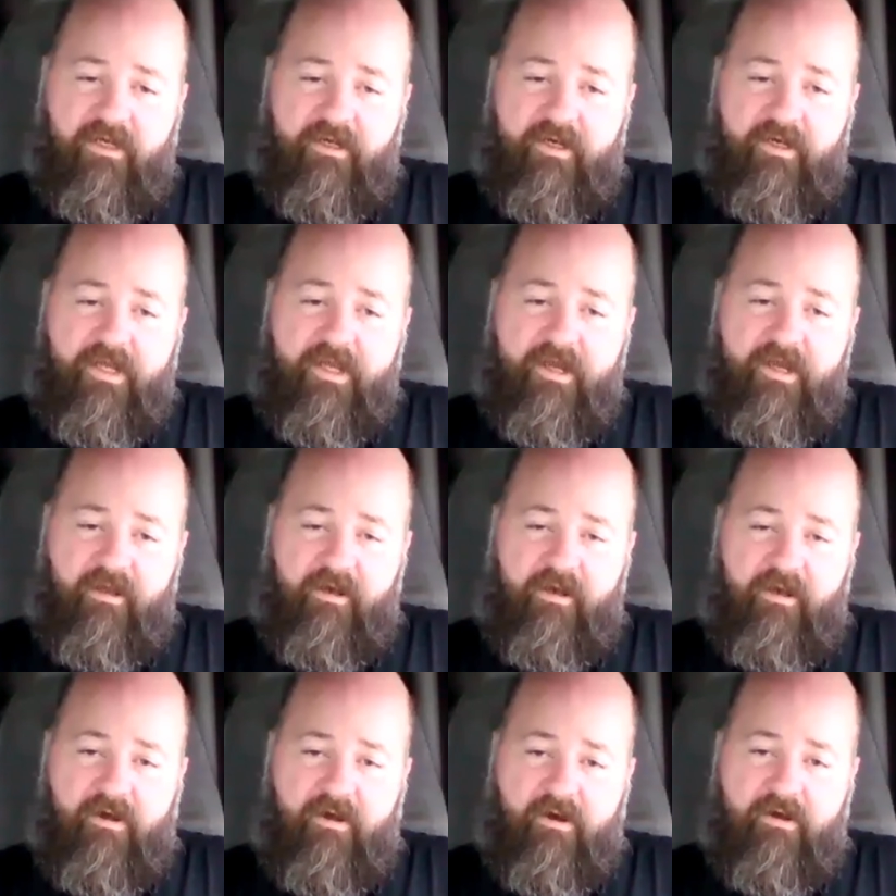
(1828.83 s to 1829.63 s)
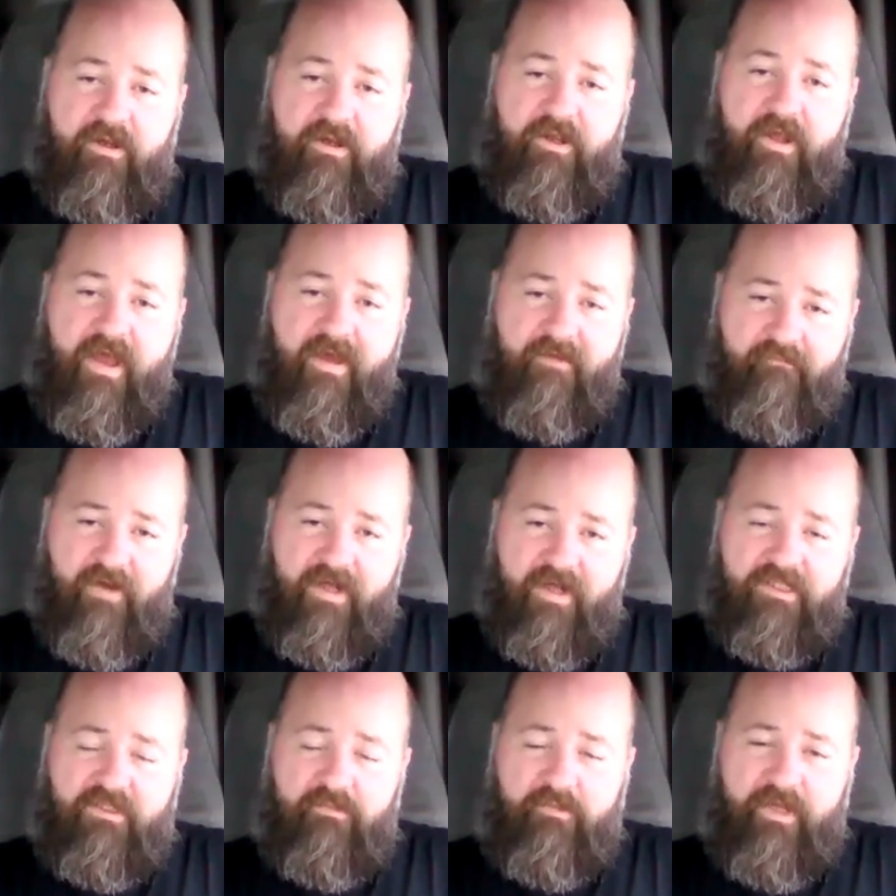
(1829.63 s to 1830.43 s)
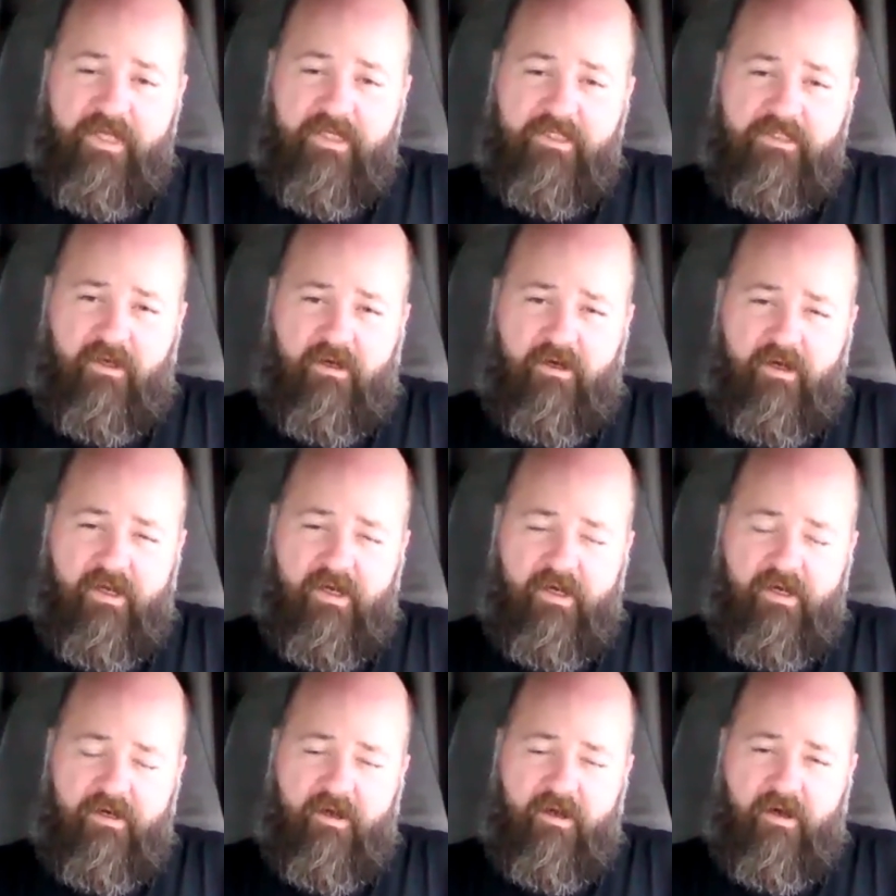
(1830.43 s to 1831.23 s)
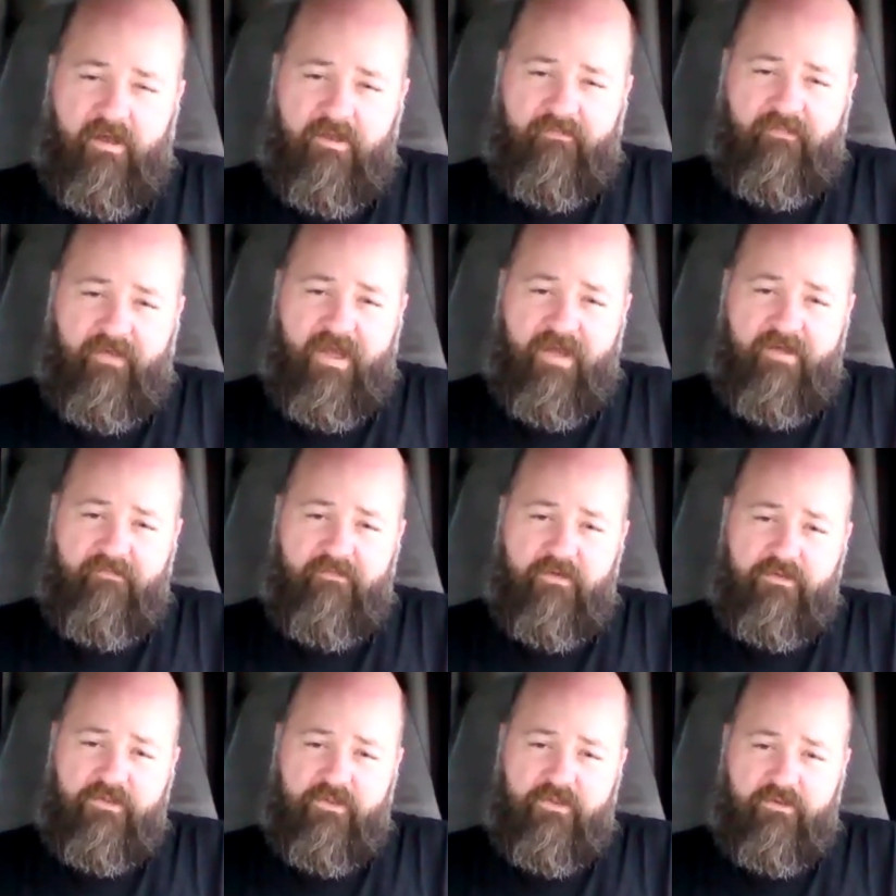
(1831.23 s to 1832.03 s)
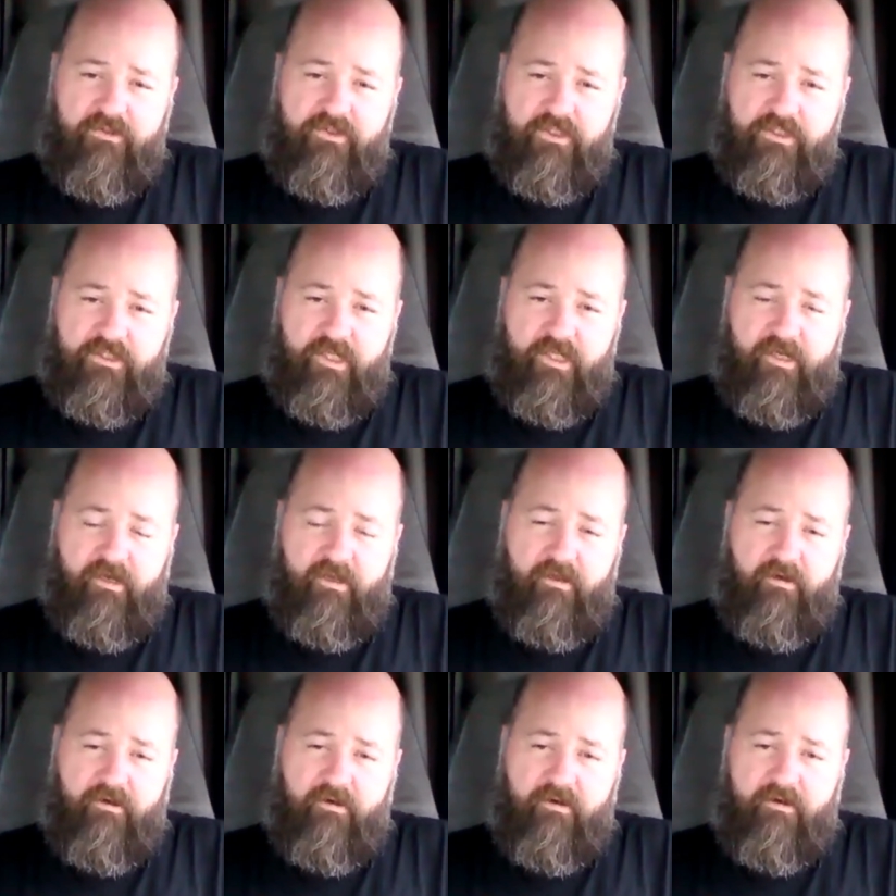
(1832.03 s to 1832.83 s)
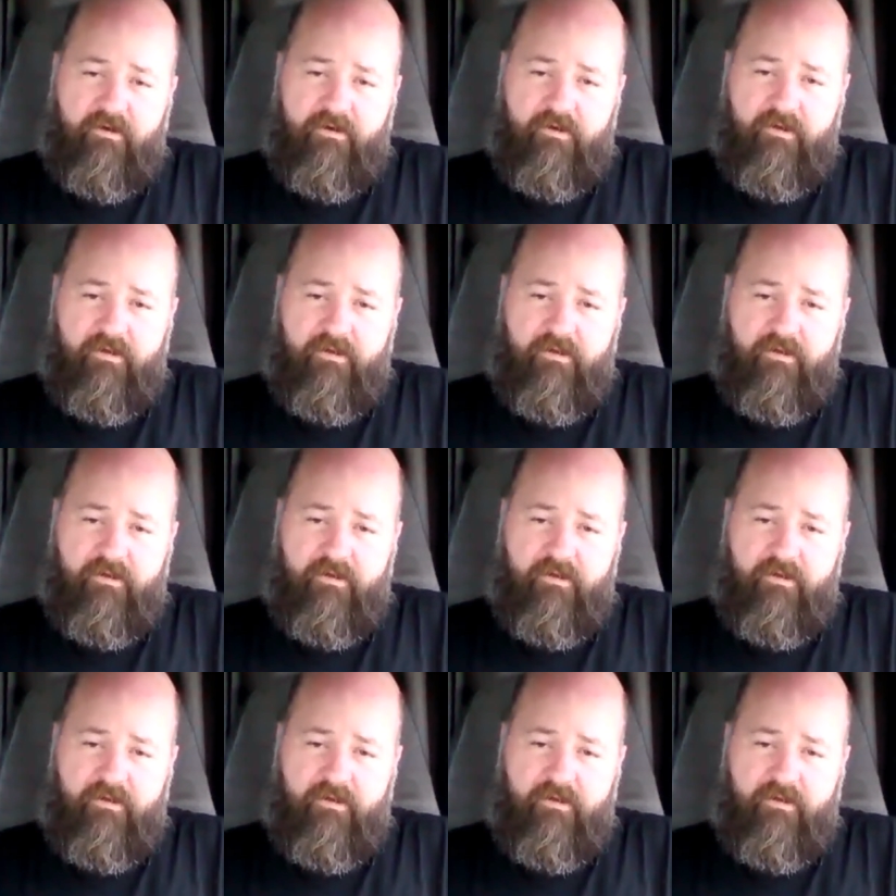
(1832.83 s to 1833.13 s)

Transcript: on the ELR. Do you have recipes on all the flavors or just ELR?